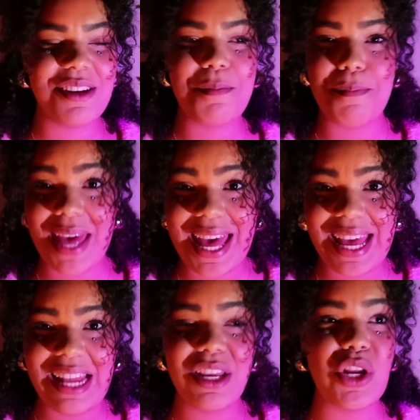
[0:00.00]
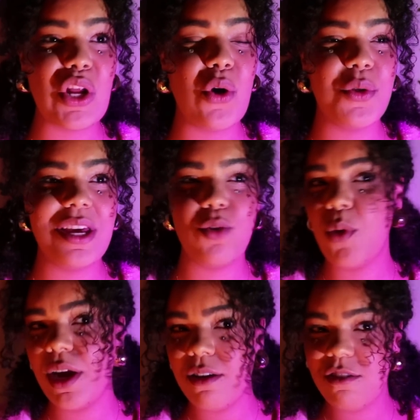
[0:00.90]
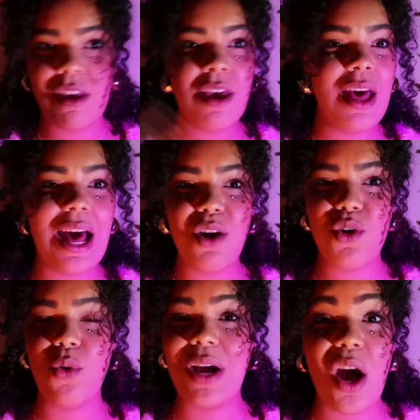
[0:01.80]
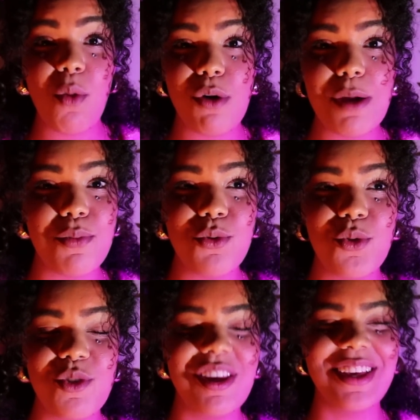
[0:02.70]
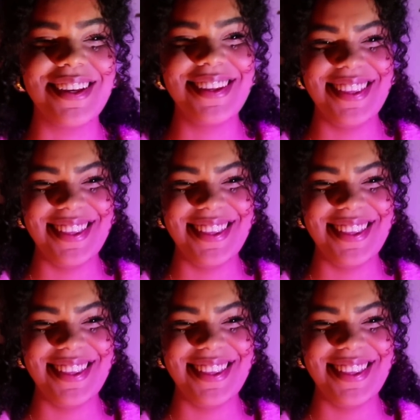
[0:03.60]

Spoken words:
man, that wears, I don't know, cowboy boots.